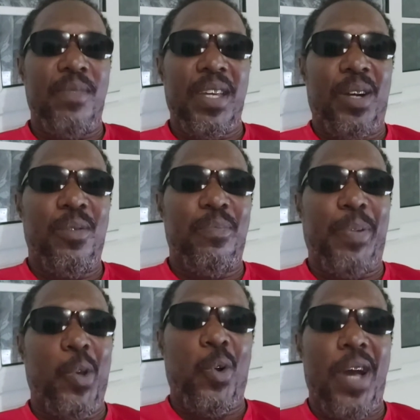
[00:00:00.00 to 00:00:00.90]
you know,
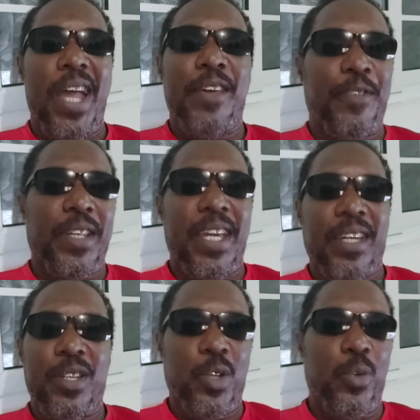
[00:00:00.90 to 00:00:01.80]
pure anything they
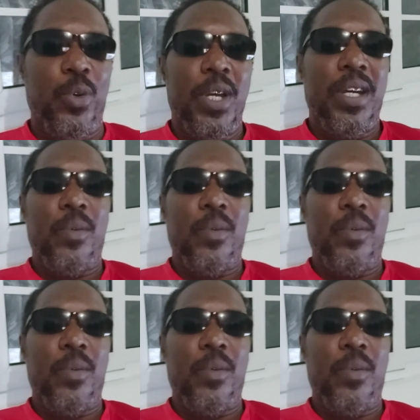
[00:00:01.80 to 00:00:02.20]
can do,